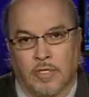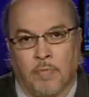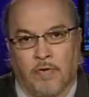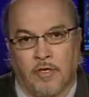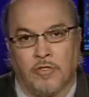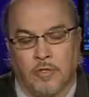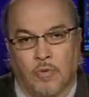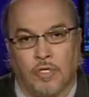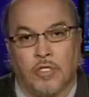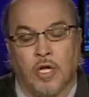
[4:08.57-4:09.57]
and the professional
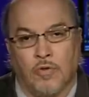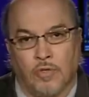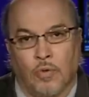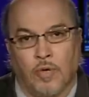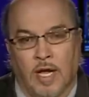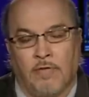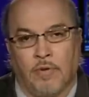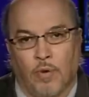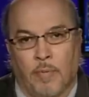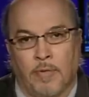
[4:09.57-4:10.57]
soldiers don't have
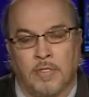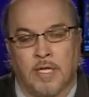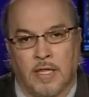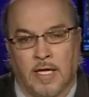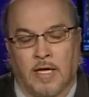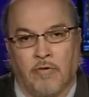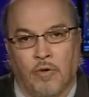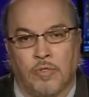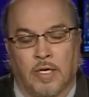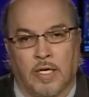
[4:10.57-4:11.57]
the weapons that they can
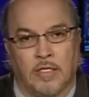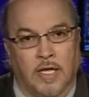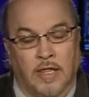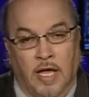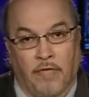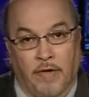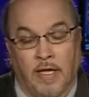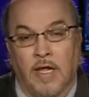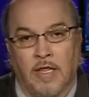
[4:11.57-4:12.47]
use against Gaddafi.